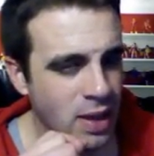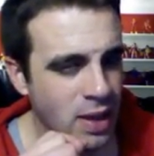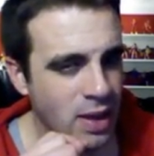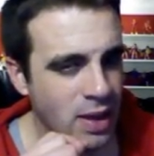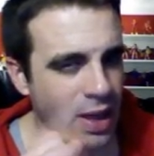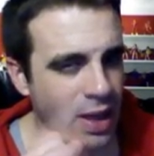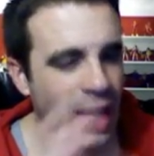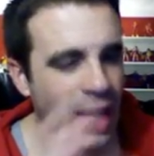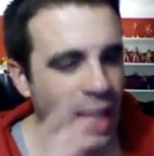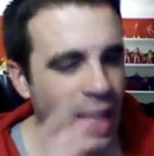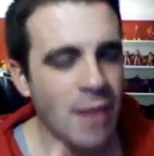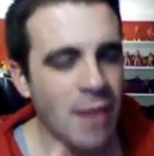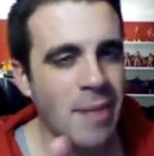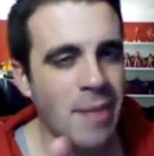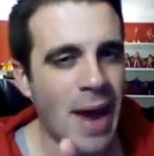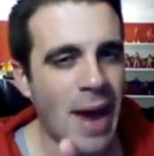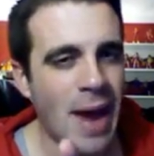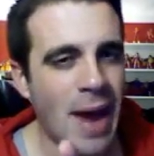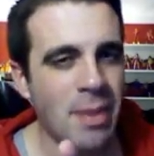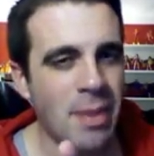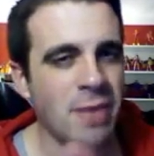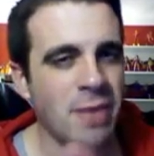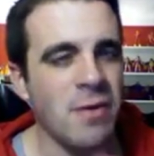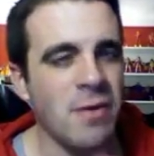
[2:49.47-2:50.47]
Can
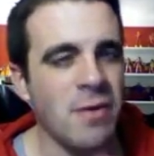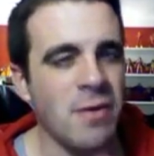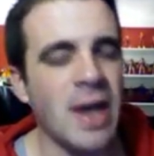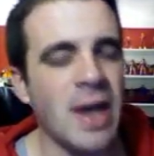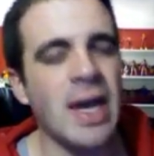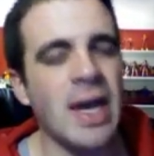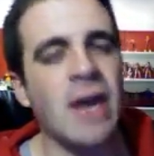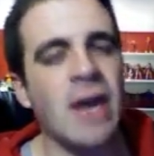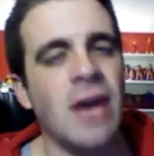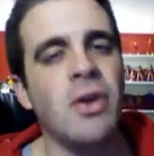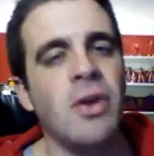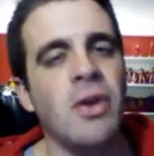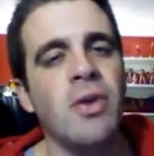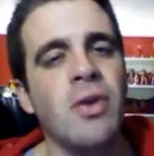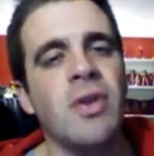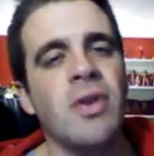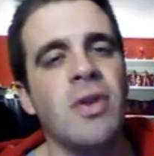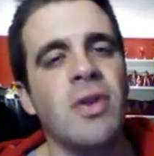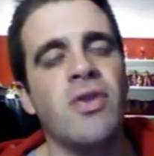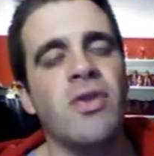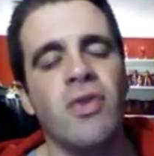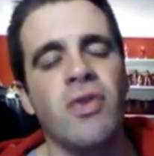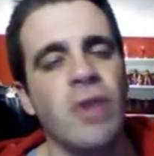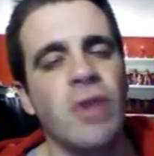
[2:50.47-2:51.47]
Batman find out who
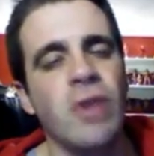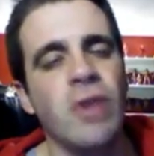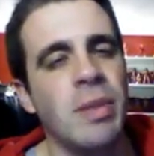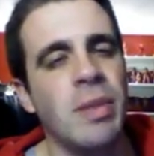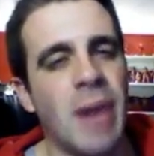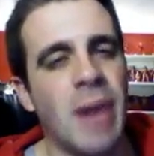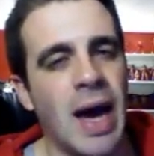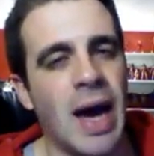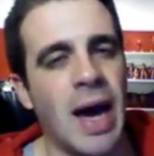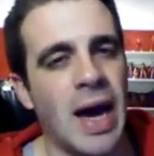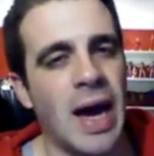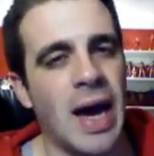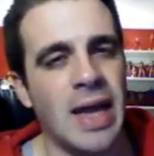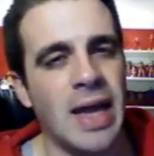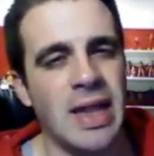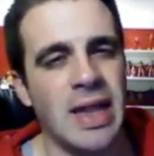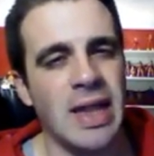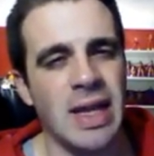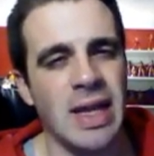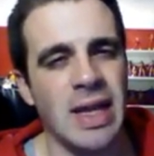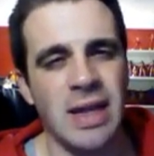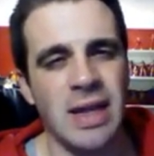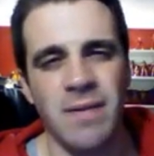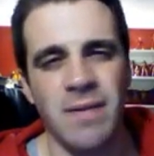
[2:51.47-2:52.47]
is truly
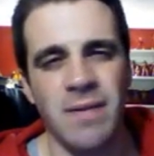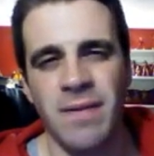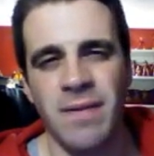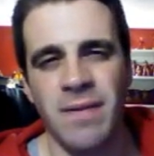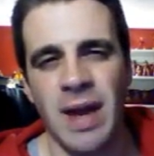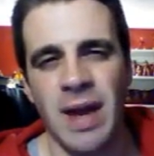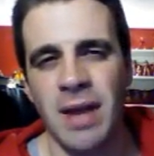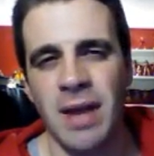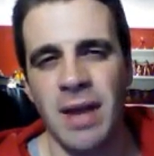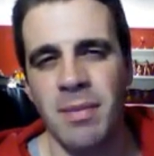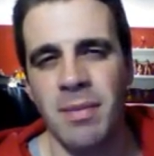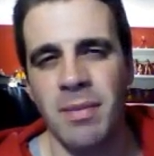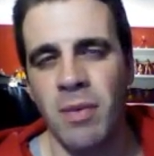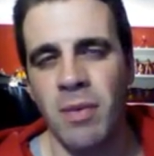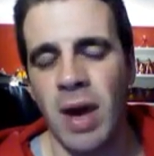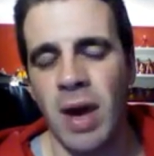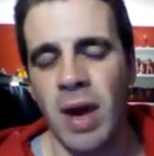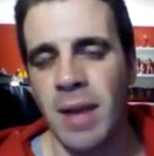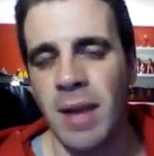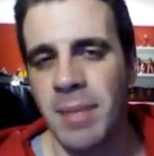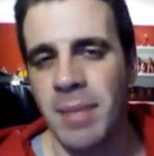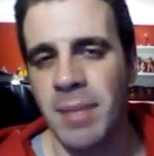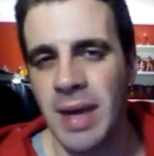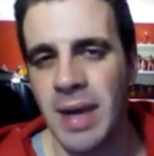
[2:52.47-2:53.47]
behind this Venom
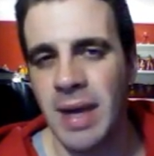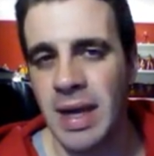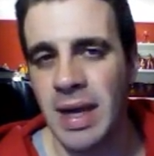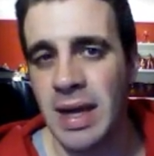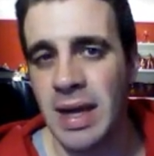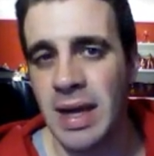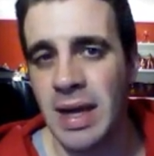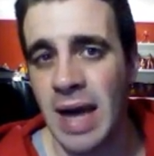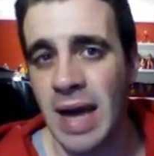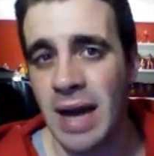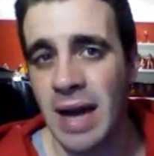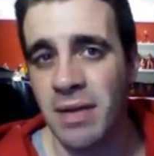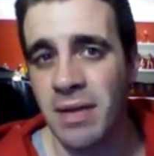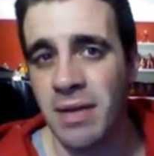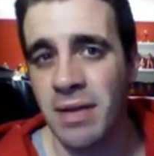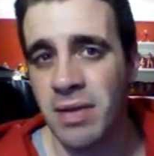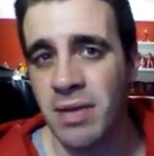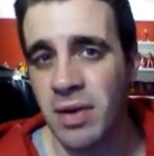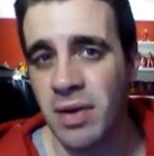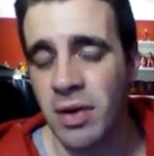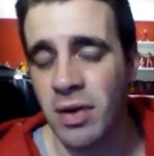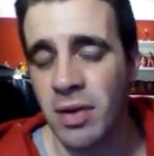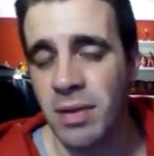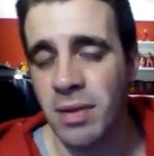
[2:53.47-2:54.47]
wannabe kind of
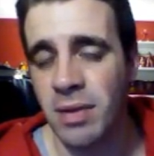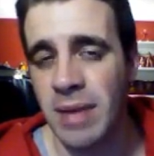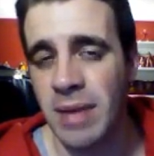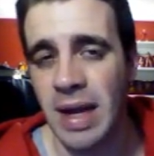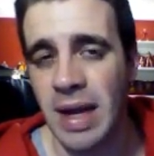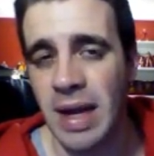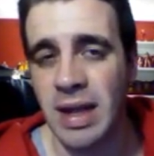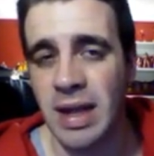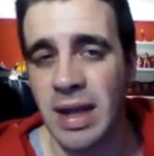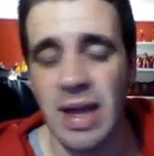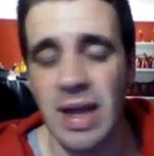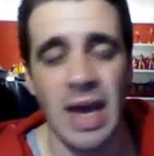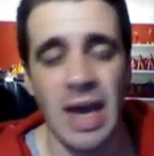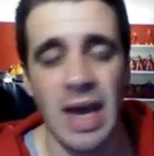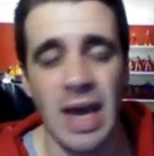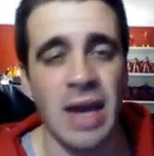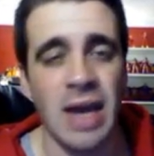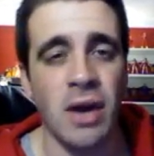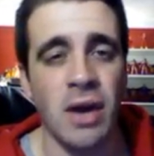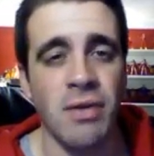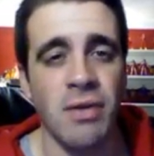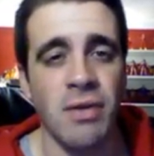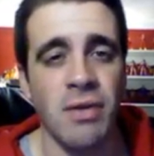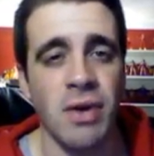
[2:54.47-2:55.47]
serum that has
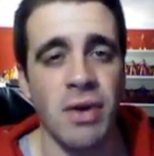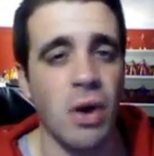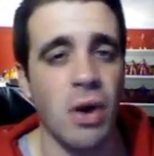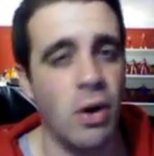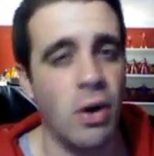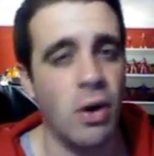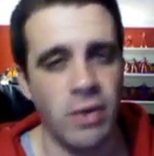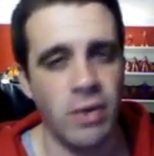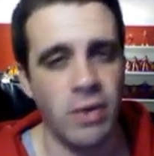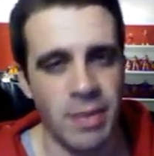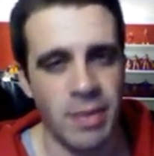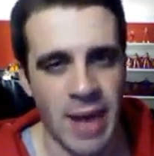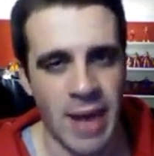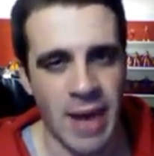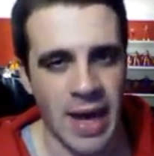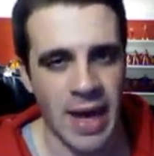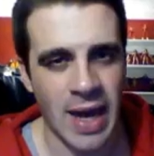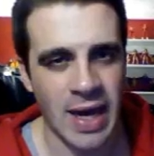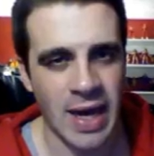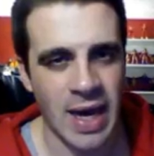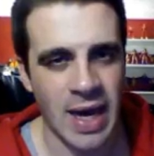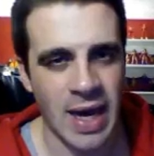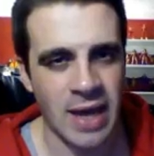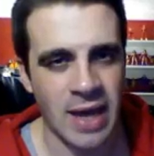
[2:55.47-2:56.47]
taken over all the
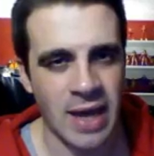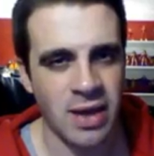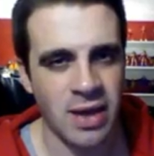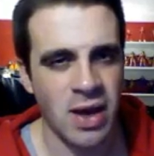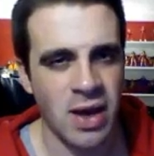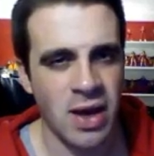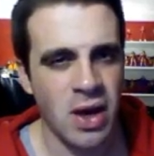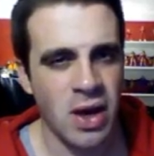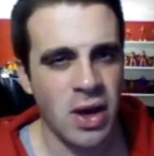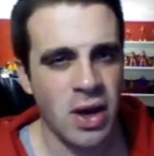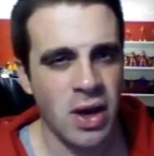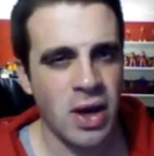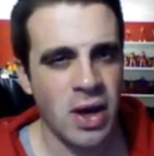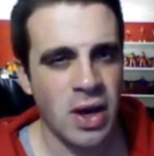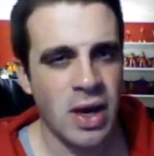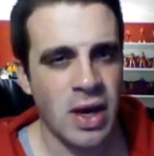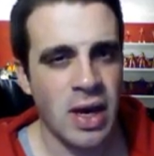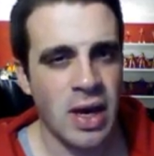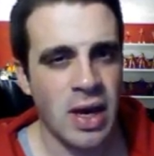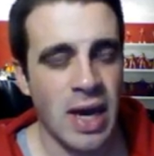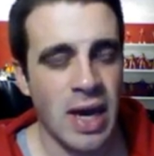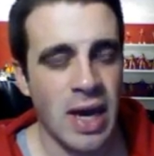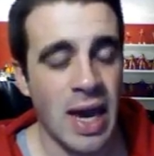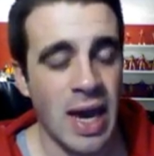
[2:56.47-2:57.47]
bad guys?
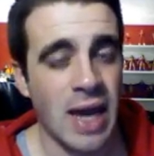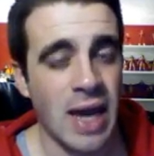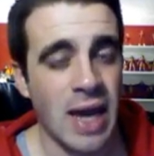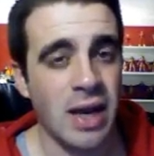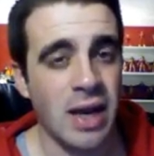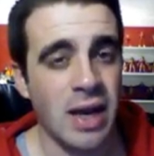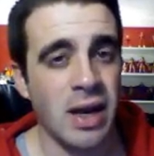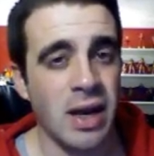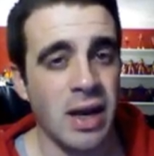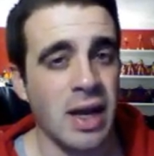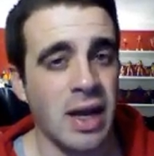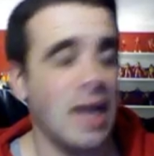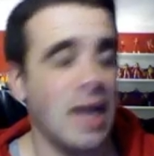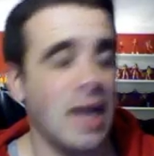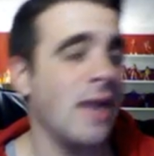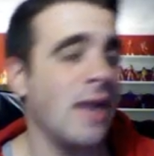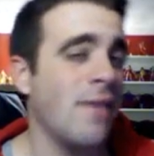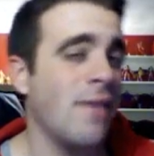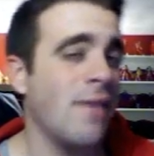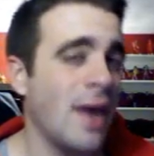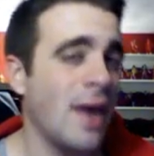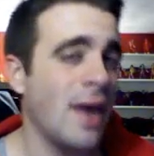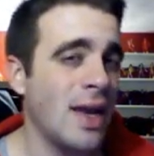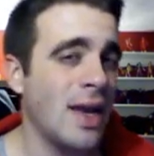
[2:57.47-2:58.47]
And can
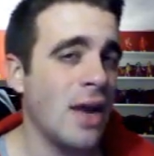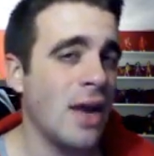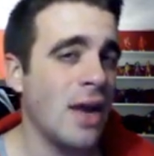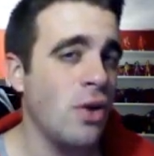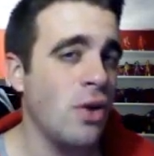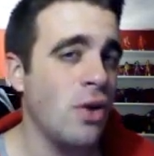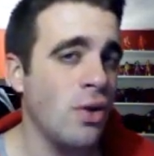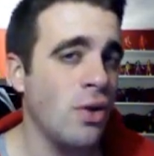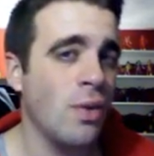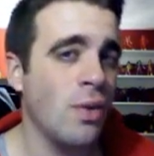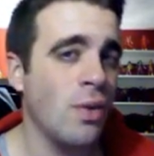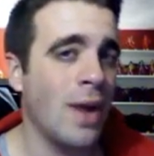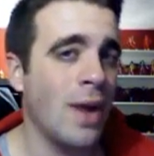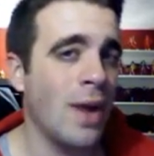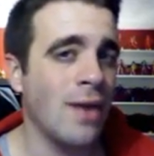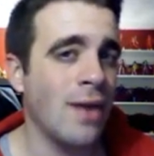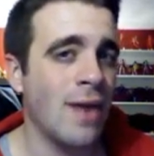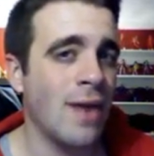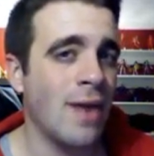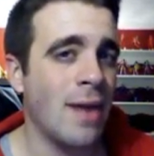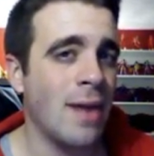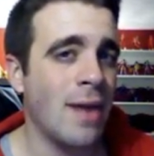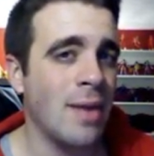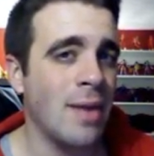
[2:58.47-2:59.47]
he find out who the White
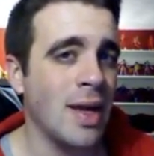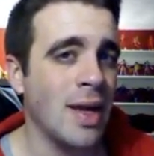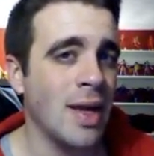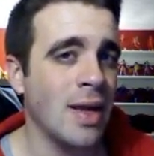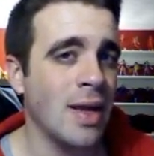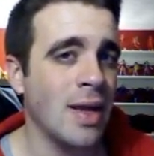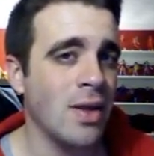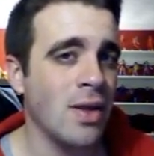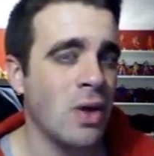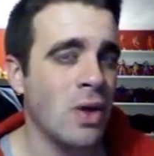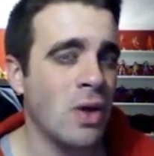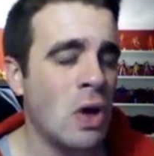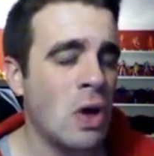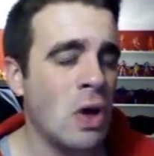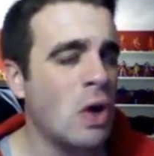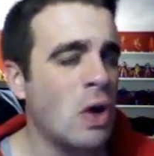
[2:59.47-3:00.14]
Rabbit is?